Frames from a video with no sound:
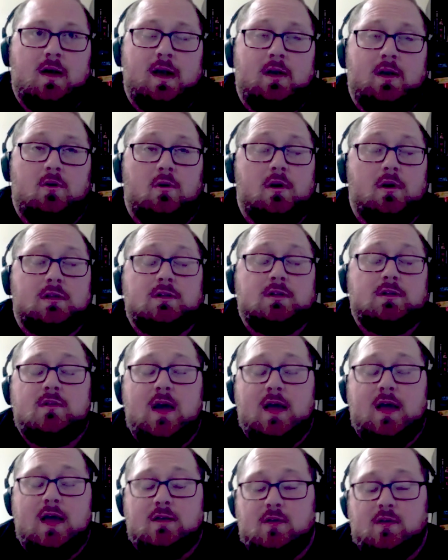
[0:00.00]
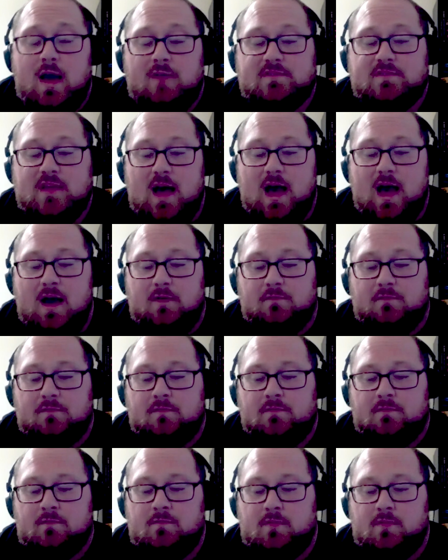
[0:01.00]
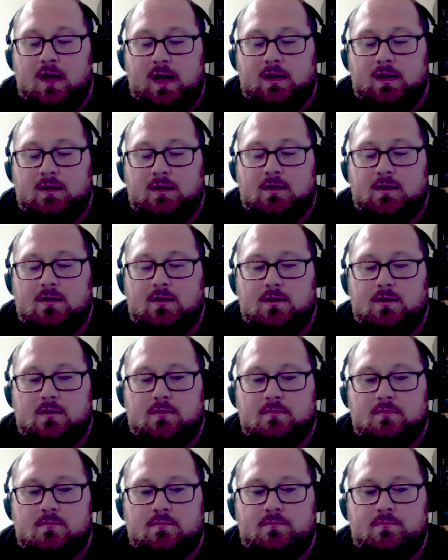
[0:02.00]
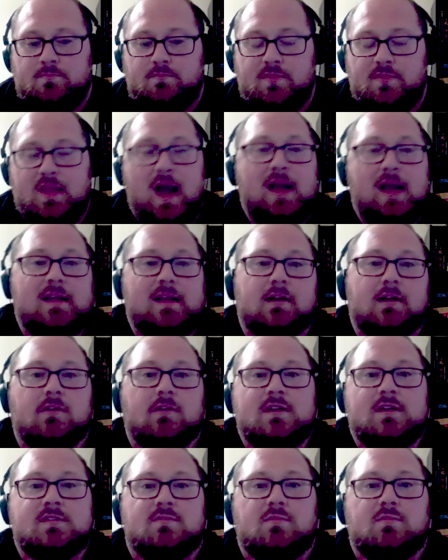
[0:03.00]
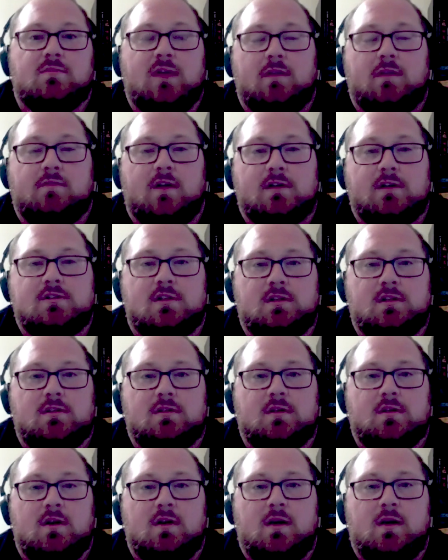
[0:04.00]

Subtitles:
And in order to do that, you have to have like 90 degrees of plantar flexion.